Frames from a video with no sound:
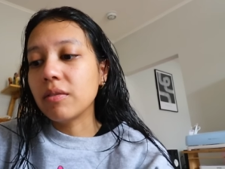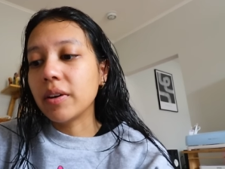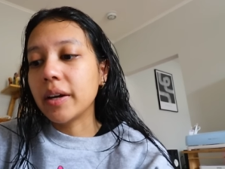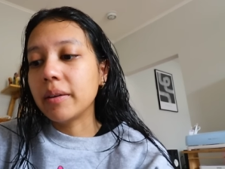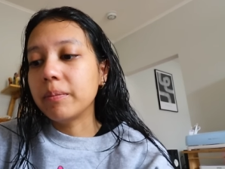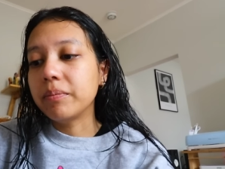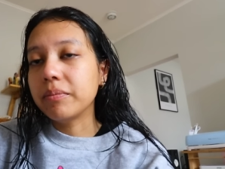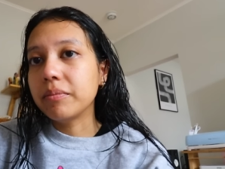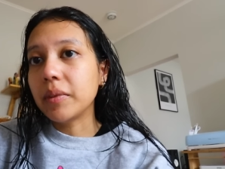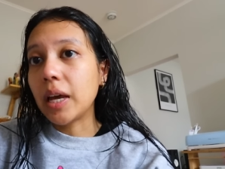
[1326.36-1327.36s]
if I
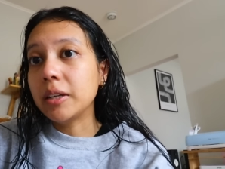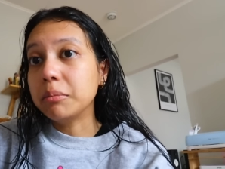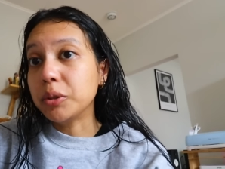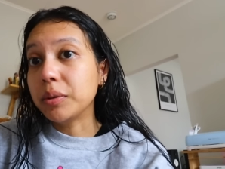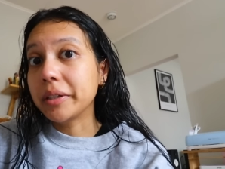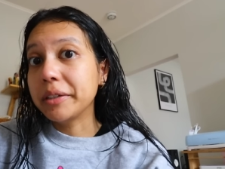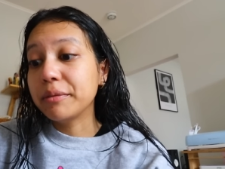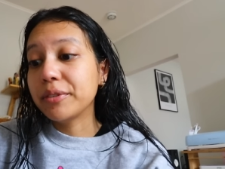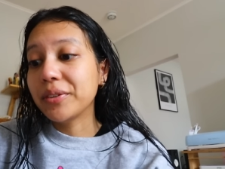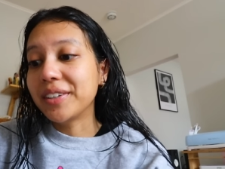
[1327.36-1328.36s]
end up doing it
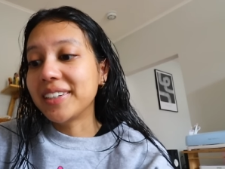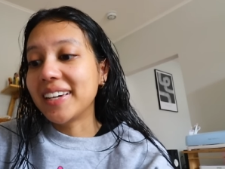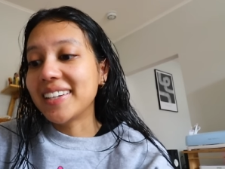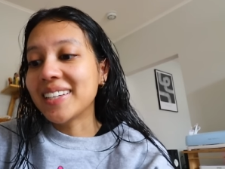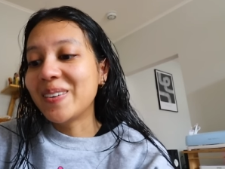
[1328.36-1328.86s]
for 30 days.